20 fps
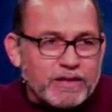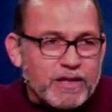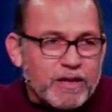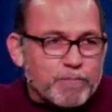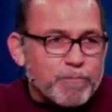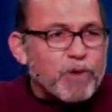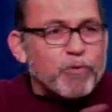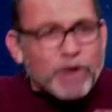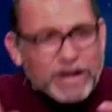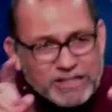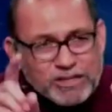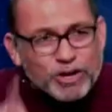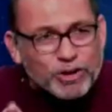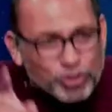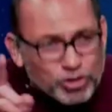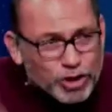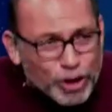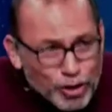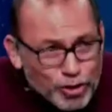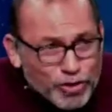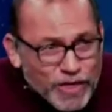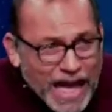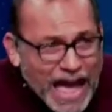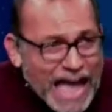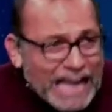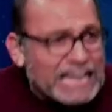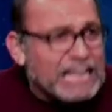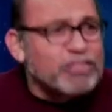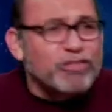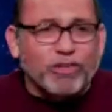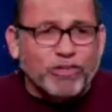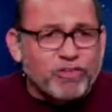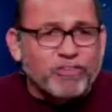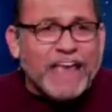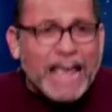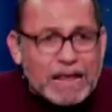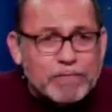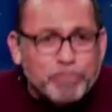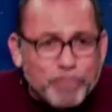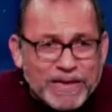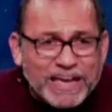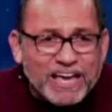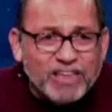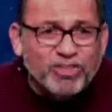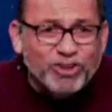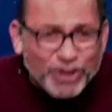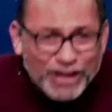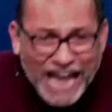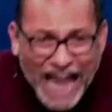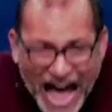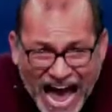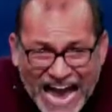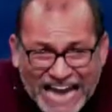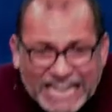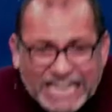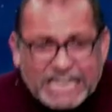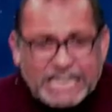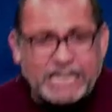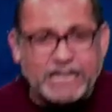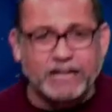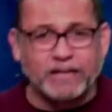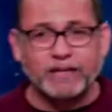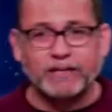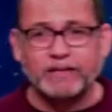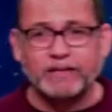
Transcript: But when you do that, it's the same thing as lying.